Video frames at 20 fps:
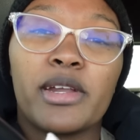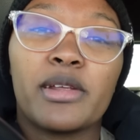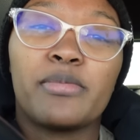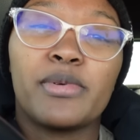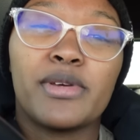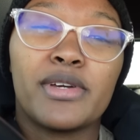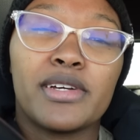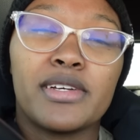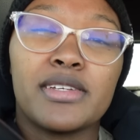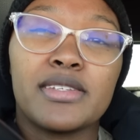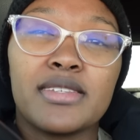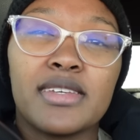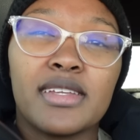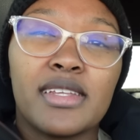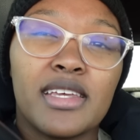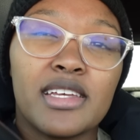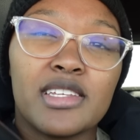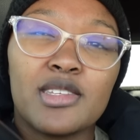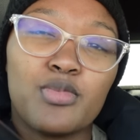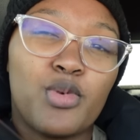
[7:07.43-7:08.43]
it because it
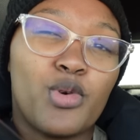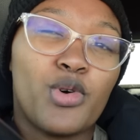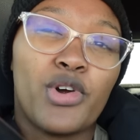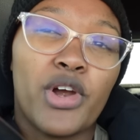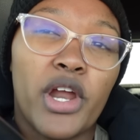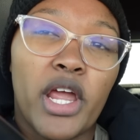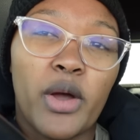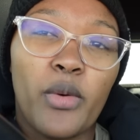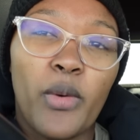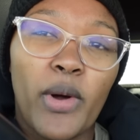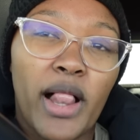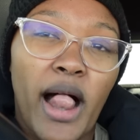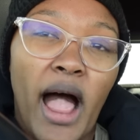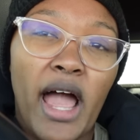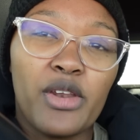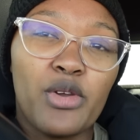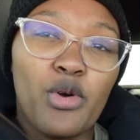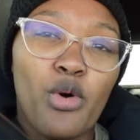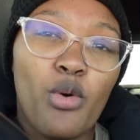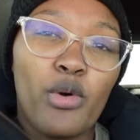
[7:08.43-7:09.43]
gets boring well
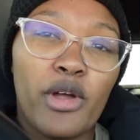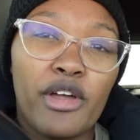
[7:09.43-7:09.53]
i know